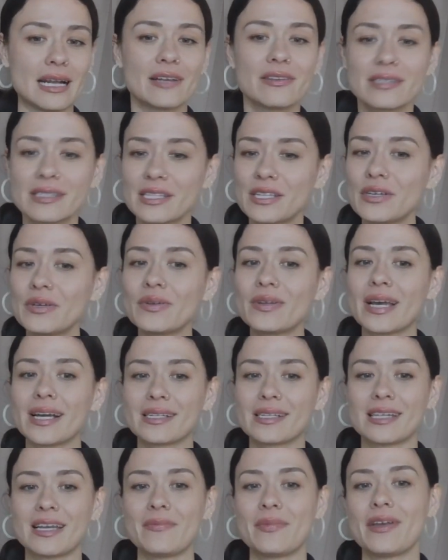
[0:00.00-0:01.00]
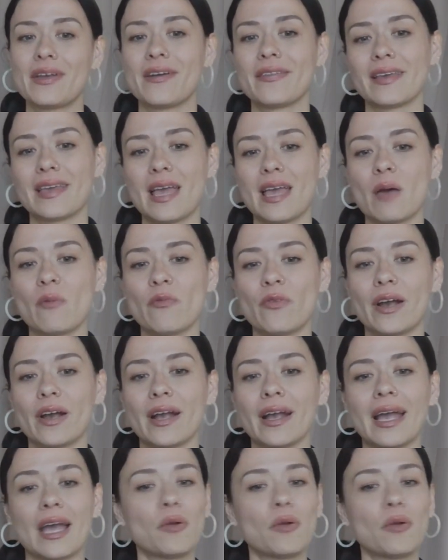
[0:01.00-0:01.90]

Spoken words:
I'll see you next time here at the campfire,